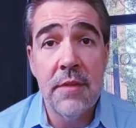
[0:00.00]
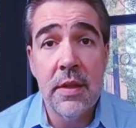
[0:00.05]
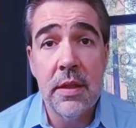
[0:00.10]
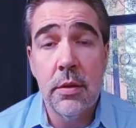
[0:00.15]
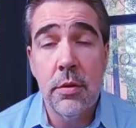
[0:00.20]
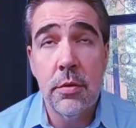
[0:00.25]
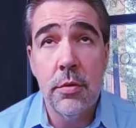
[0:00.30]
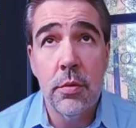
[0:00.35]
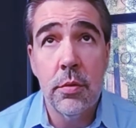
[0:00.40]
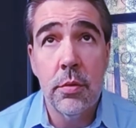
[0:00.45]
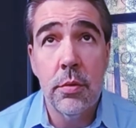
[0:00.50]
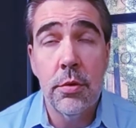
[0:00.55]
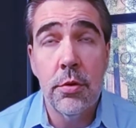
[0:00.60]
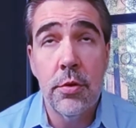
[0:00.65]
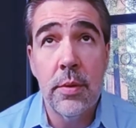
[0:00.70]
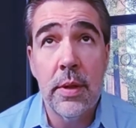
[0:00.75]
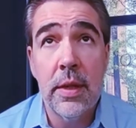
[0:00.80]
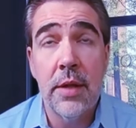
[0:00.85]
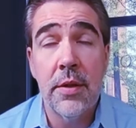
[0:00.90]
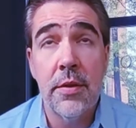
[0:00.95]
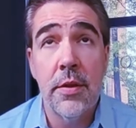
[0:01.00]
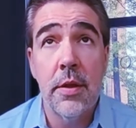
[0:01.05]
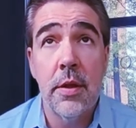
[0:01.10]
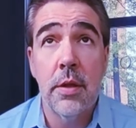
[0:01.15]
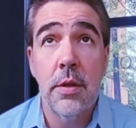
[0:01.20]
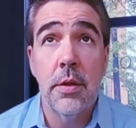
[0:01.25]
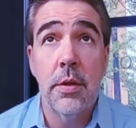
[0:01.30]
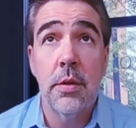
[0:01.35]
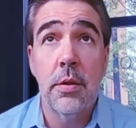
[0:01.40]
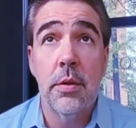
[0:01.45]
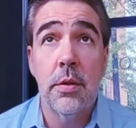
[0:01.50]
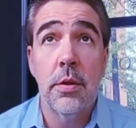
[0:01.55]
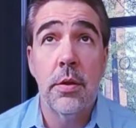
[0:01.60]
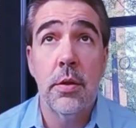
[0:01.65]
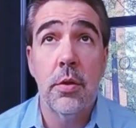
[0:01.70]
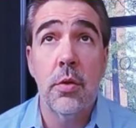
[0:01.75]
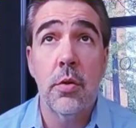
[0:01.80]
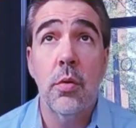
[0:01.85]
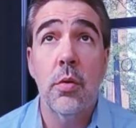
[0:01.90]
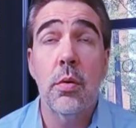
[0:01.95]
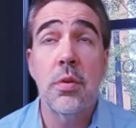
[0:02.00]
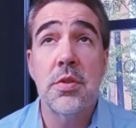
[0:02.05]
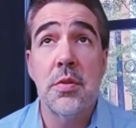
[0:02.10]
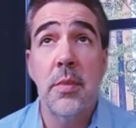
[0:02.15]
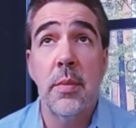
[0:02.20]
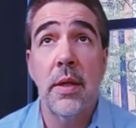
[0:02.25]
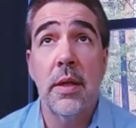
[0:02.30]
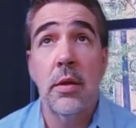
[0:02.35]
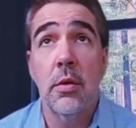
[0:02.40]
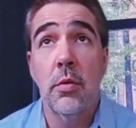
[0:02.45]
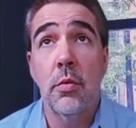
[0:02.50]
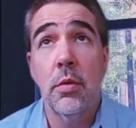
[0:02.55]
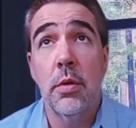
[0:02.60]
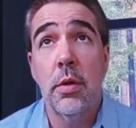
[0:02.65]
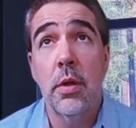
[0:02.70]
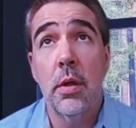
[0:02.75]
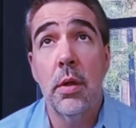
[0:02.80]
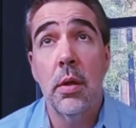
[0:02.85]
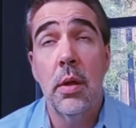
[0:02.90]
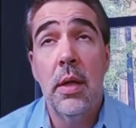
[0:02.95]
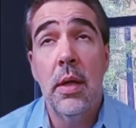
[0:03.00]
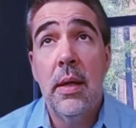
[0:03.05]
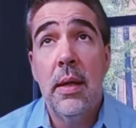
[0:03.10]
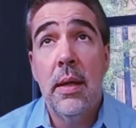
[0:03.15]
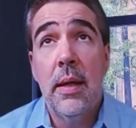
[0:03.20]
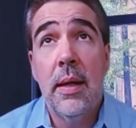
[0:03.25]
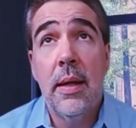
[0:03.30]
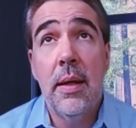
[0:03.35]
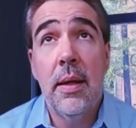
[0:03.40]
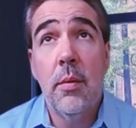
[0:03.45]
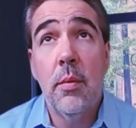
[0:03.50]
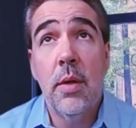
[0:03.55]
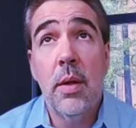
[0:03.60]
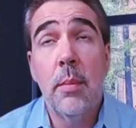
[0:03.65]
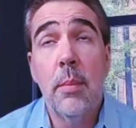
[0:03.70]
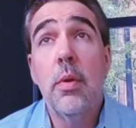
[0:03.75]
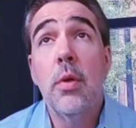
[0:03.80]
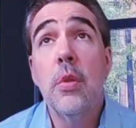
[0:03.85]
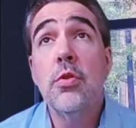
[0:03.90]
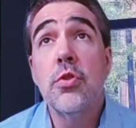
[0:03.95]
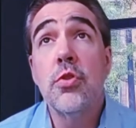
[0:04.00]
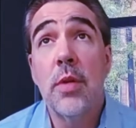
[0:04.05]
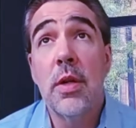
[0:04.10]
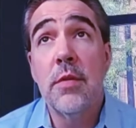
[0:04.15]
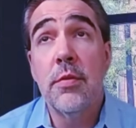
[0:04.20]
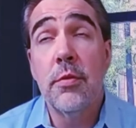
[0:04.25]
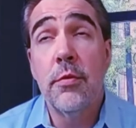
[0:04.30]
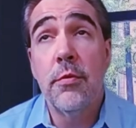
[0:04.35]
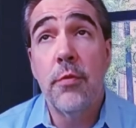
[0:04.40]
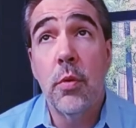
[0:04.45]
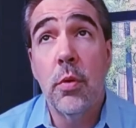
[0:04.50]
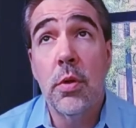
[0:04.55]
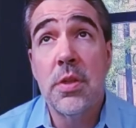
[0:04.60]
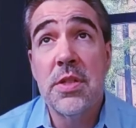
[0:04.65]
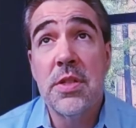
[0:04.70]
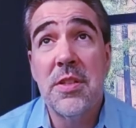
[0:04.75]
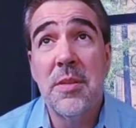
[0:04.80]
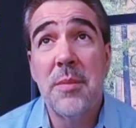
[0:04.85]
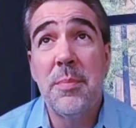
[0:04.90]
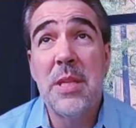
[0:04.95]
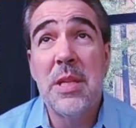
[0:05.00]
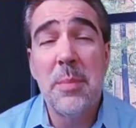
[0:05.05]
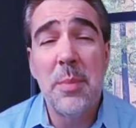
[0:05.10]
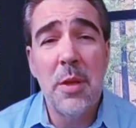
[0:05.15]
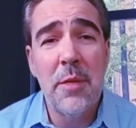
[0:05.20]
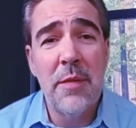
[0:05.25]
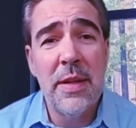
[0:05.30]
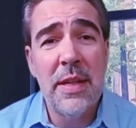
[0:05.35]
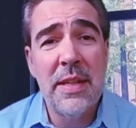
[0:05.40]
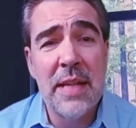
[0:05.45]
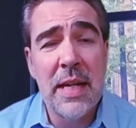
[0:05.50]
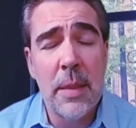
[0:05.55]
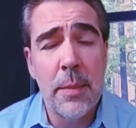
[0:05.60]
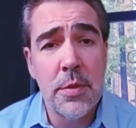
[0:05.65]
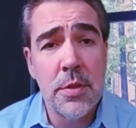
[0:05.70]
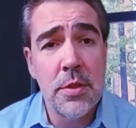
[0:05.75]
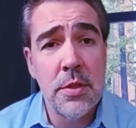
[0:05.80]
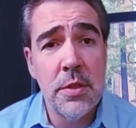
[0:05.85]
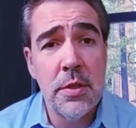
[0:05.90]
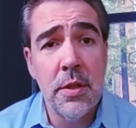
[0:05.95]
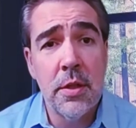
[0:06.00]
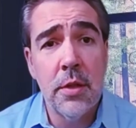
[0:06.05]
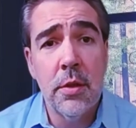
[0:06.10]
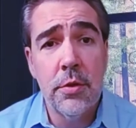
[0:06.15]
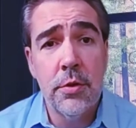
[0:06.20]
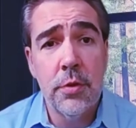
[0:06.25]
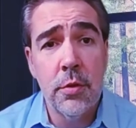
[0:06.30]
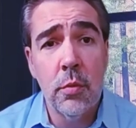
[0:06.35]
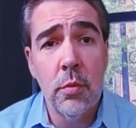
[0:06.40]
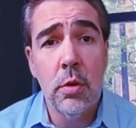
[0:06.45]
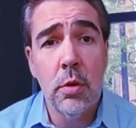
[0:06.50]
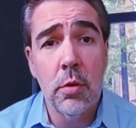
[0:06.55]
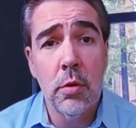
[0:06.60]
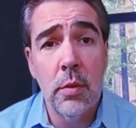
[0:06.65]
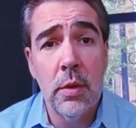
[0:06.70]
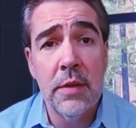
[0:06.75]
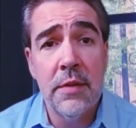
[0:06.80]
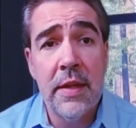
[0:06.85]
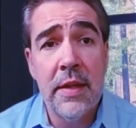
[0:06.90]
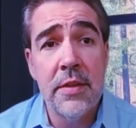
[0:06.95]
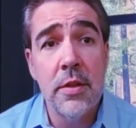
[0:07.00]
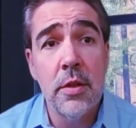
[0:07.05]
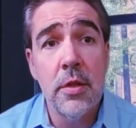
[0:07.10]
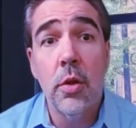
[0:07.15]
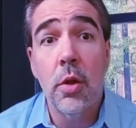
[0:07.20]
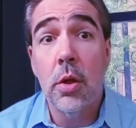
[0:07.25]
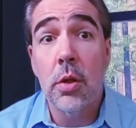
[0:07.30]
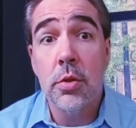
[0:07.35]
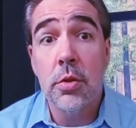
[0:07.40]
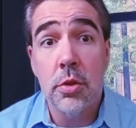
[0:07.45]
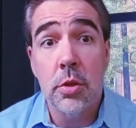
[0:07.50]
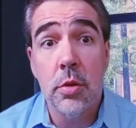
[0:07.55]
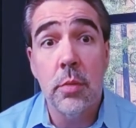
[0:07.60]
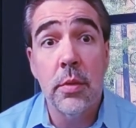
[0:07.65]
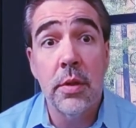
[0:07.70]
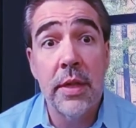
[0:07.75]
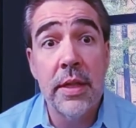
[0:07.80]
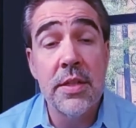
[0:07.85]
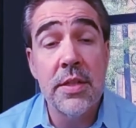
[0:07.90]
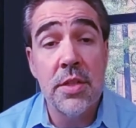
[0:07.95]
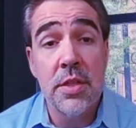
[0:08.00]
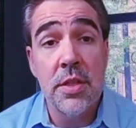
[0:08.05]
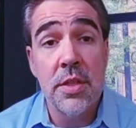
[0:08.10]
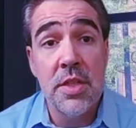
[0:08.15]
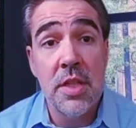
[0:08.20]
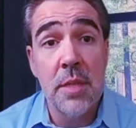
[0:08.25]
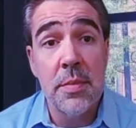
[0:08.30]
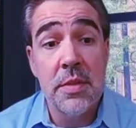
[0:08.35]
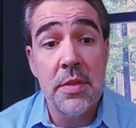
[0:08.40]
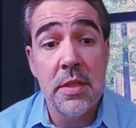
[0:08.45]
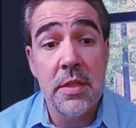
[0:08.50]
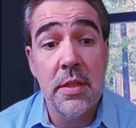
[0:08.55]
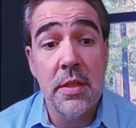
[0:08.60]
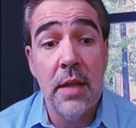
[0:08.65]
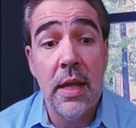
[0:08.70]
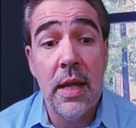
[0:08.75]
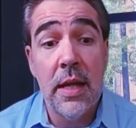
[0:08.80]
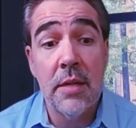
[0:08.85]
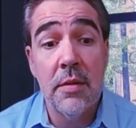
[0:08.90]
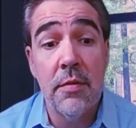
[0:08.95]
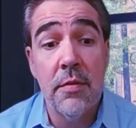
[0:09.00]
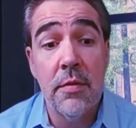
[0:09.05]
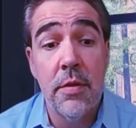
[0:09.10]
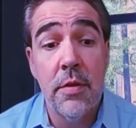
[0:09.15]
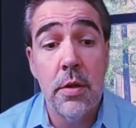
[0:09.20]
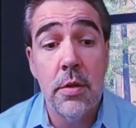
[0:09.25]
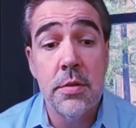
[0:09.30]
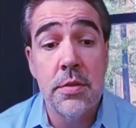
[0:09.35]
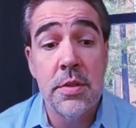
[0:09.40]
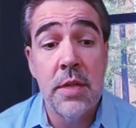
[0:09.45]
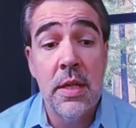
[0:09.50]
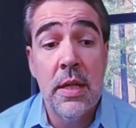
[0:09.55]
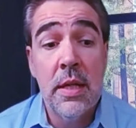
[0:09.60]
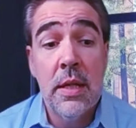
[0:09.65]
think through, throughout the, the, the course of my career, uh, what I'm most grateful for is just the people I've had the opportunity to, to work with and the long term relationships, because a lot of those,